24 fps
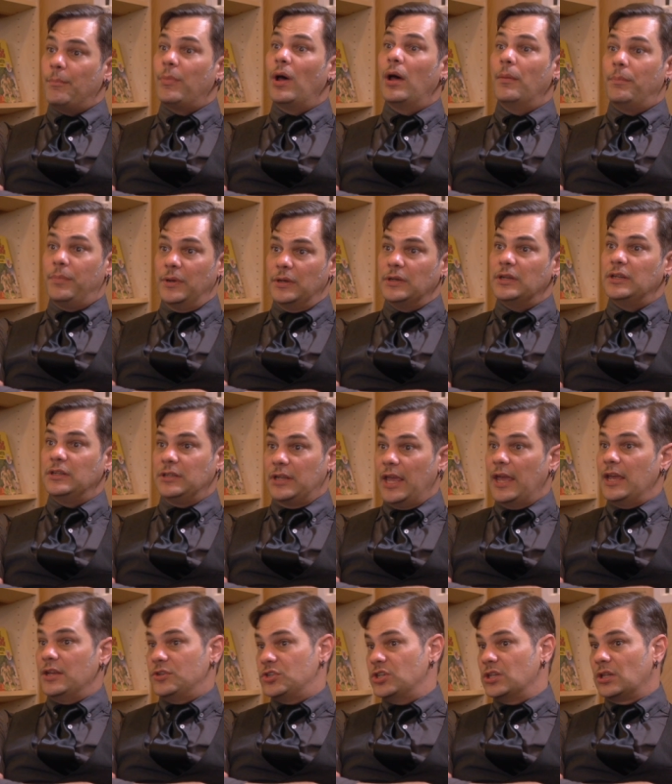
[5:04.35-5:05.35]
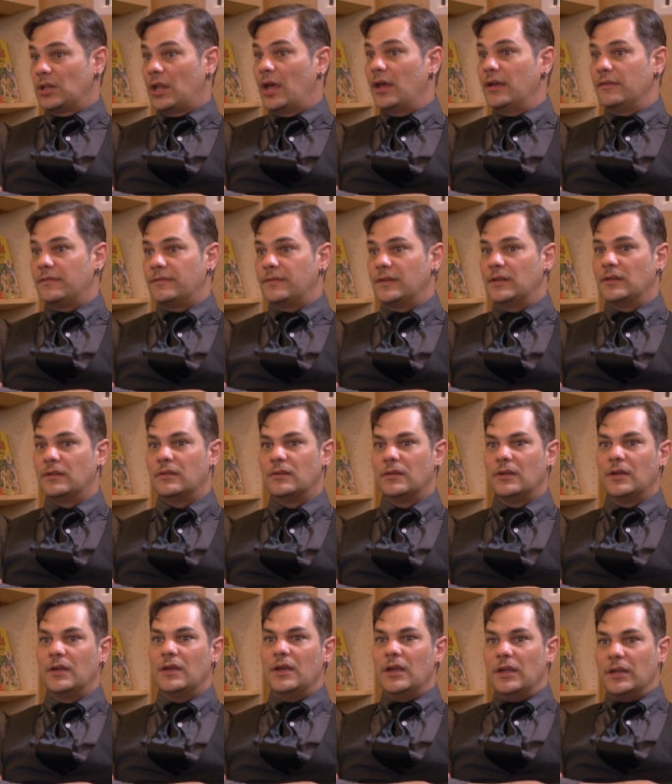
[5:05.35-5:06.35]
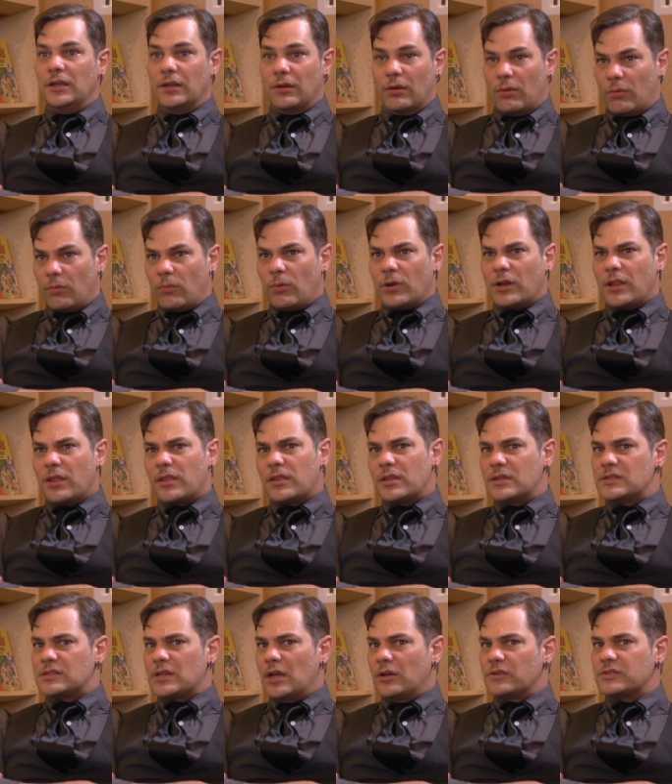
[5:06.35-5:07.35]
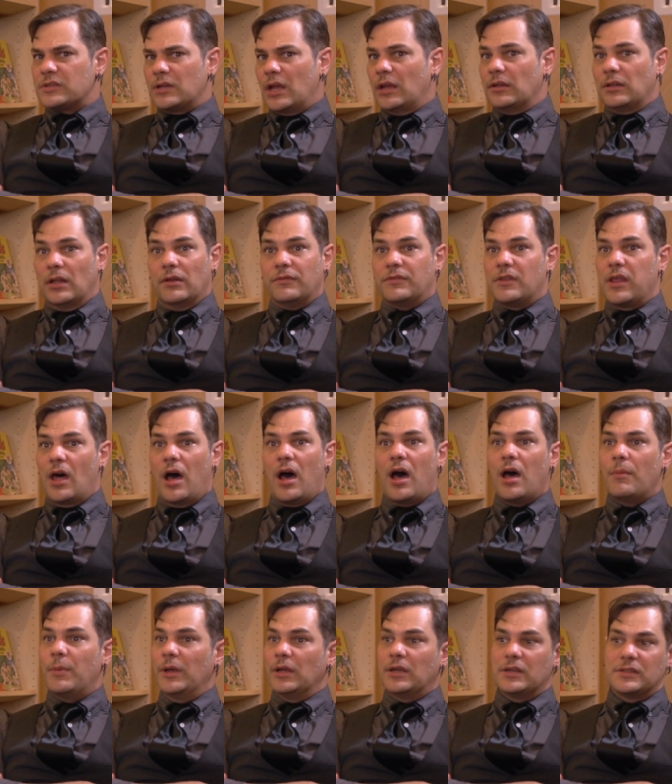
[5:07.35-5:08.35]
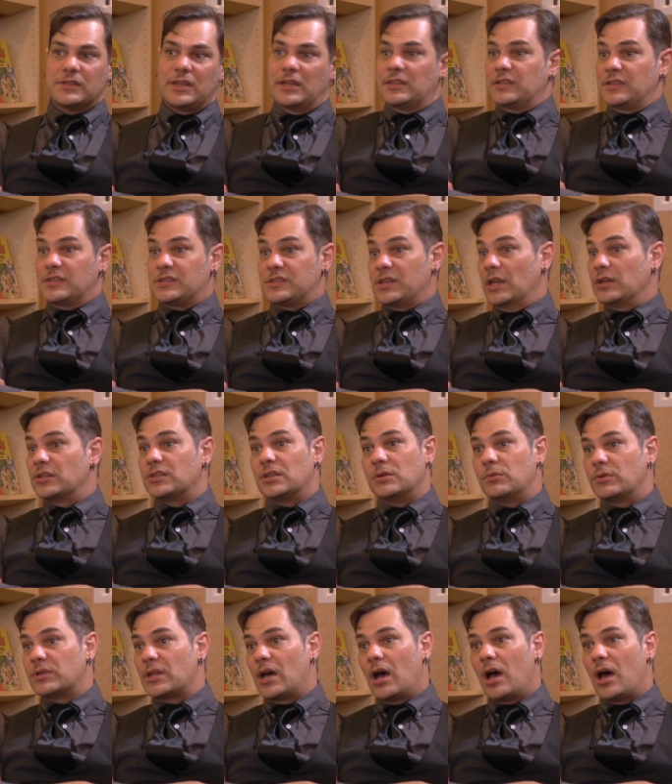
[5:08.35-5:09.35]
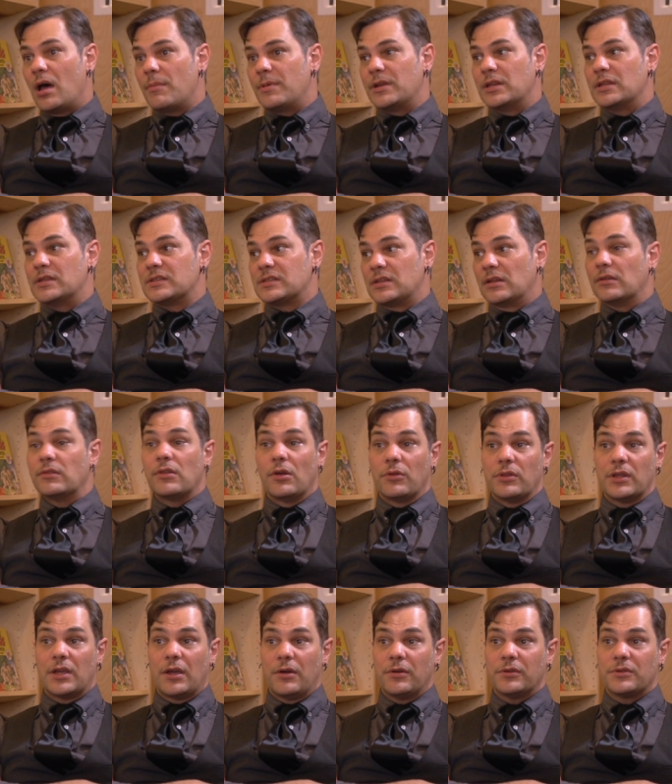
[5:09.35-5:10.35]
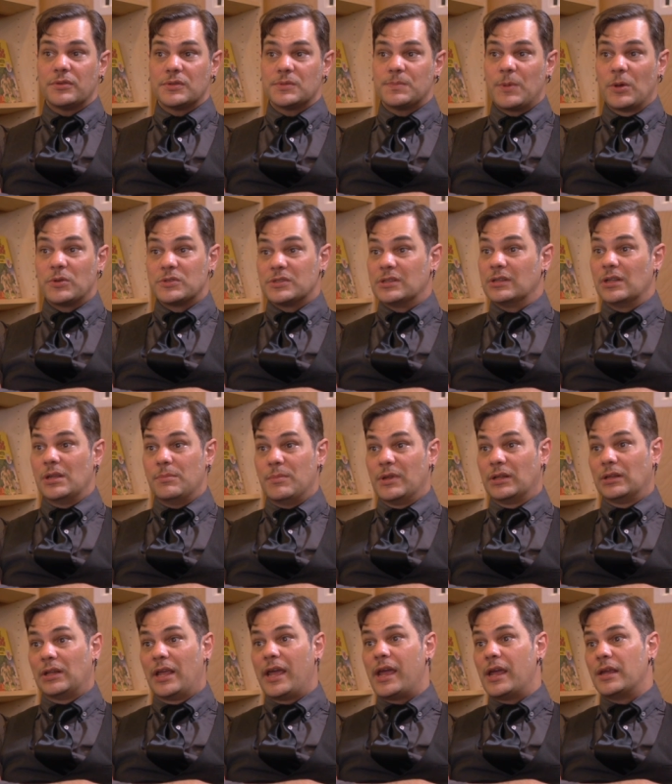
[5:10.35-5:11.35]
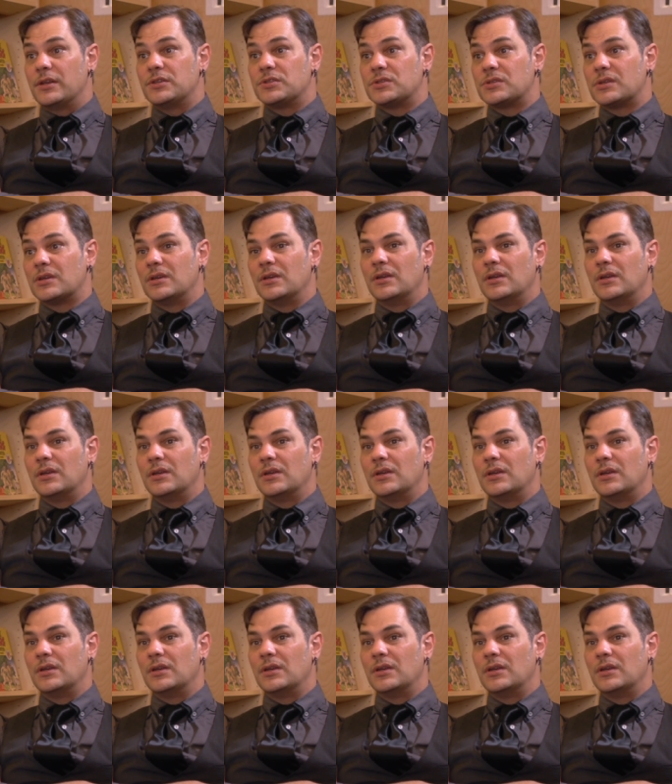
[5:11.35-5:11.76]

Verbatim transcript: up and engage in life. And, you know, one of the things I loved The Hobbit, because that's essentially what The Hobbit is. Though the character is supposedly middle-aged,